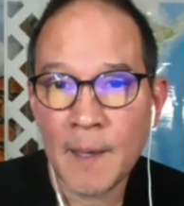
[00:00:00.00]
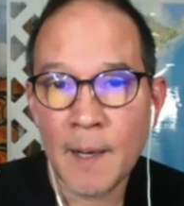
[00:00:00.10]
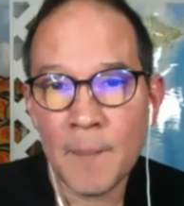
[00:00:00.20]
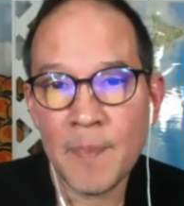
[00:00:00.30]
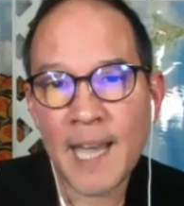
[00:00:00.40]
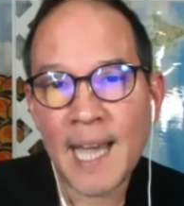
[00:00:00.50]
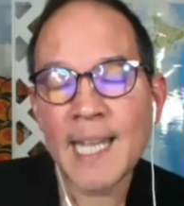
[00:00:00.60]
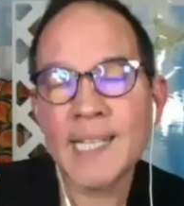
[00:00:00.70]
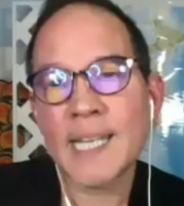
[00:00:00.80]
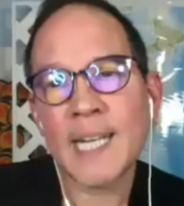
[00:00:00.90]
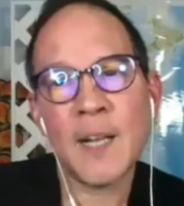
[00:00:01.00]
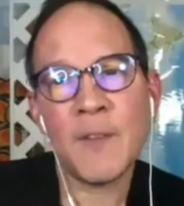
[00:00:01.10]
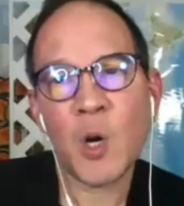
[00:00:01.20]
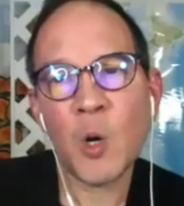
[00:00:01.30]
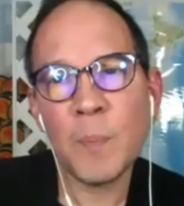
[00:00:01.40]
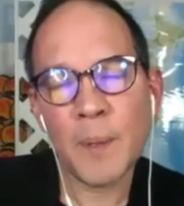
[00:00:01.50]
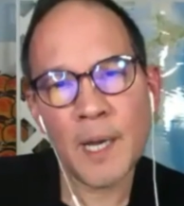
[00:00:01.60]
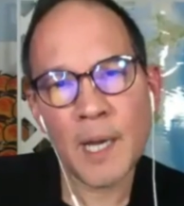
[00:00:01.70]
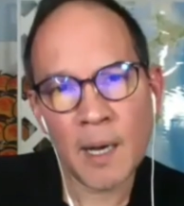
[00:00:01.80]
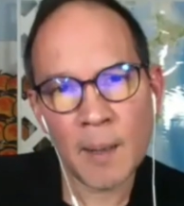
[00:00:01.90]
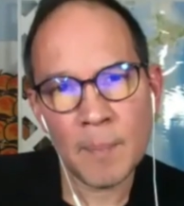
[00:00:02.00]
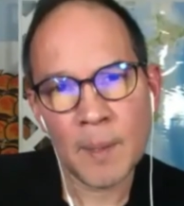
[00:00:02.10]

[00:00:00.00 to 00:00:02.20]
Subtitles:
that has kind of opened up